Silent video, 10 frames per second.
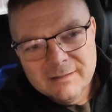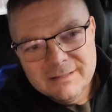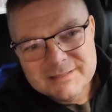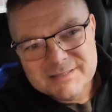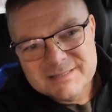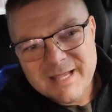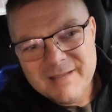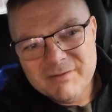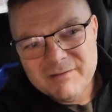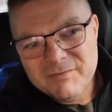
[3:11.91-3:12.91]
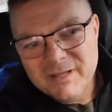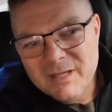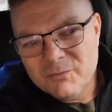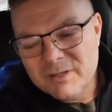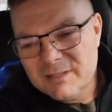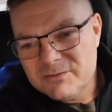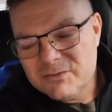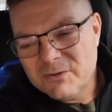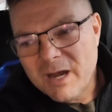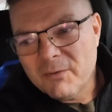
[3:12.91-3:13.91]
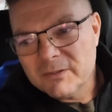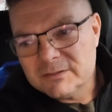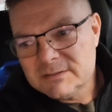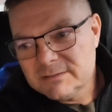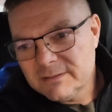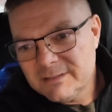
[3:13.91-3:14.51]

let's just say even if you eat within 2 hours,